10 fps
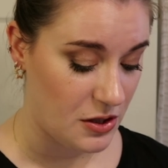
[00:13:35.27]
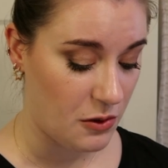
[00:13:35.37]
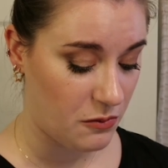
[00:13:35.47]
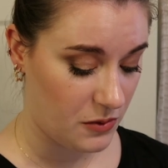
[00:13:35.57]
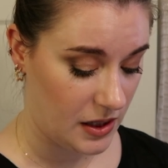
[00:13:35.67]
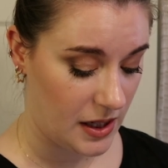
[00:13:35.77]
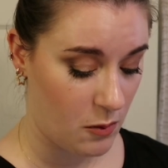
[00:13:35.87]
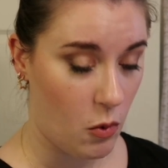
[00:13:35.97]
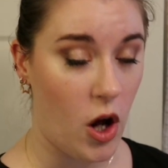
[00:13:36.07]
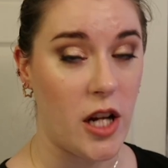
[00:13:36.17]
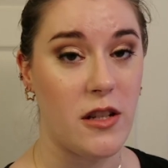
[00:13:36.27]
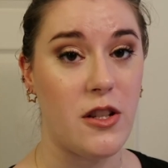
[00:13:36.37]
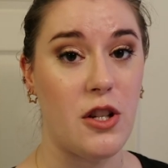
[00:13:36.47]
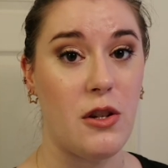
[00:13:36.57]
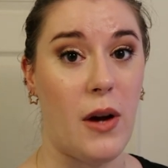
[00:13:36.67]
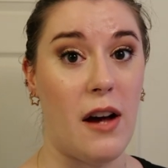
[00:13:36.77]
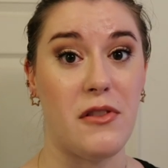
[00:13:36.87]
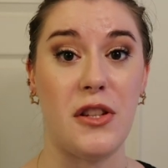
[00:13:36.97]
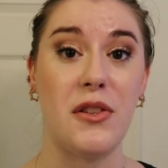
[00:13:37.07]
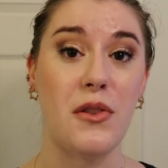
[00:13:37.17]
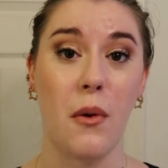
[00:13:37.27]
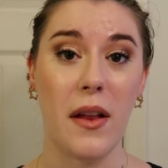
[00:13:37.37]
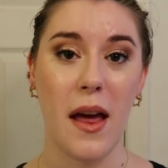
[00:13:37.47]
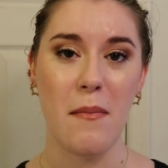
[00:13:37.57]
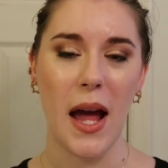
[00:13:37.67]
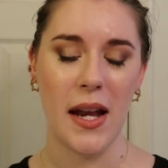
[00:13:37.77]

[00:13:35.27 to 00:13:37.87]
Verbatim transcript: don't really want to have to store them